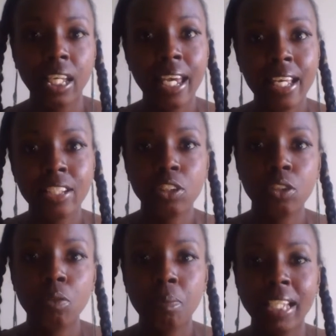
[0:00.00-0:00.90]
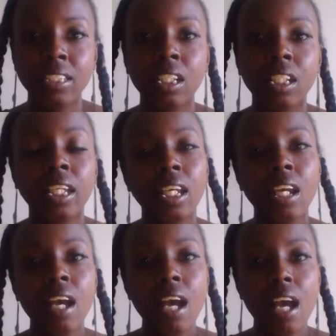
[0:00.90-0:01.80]
and to basically
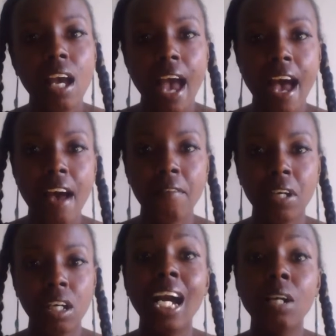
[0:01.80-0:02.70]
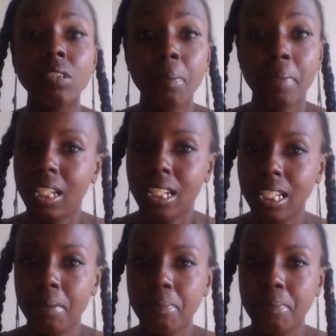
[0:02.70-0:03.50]
have accountability.